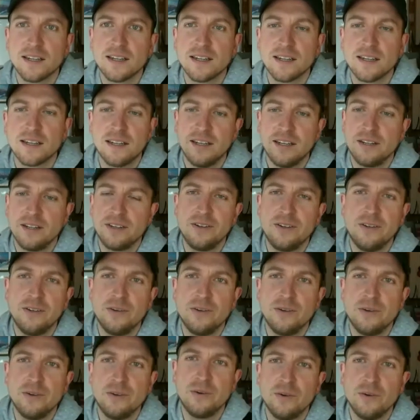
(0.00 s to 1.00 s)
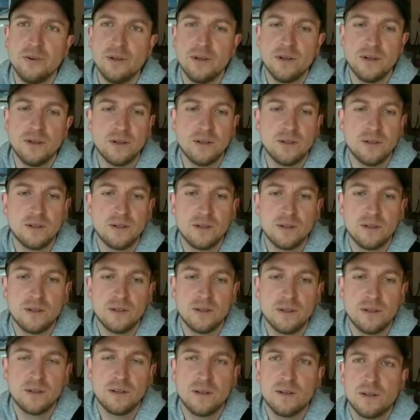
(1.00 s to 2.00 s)
get you
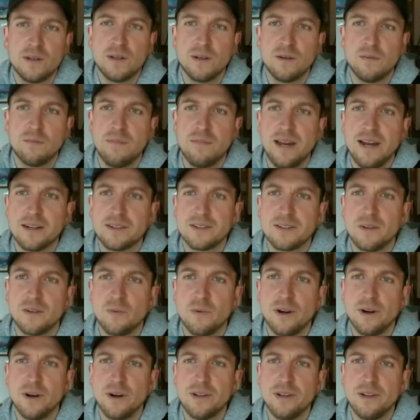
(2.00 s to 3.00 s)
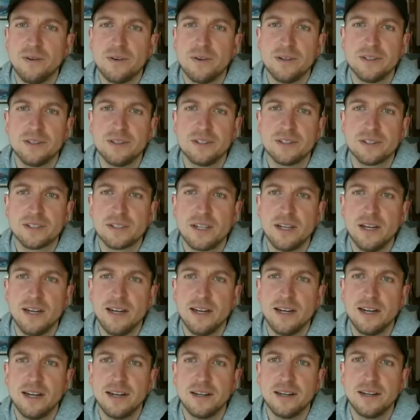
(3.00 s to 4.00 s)
back to where you can just
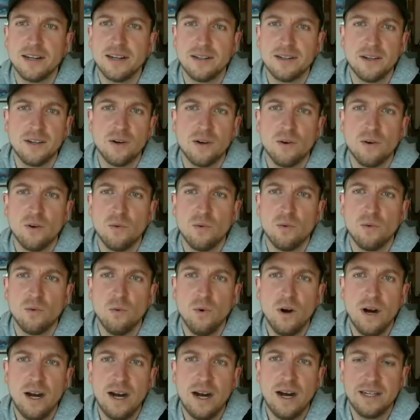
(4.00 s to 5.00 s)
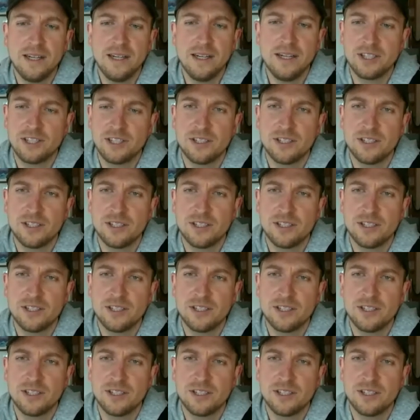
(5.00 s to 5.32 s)
kind of watch.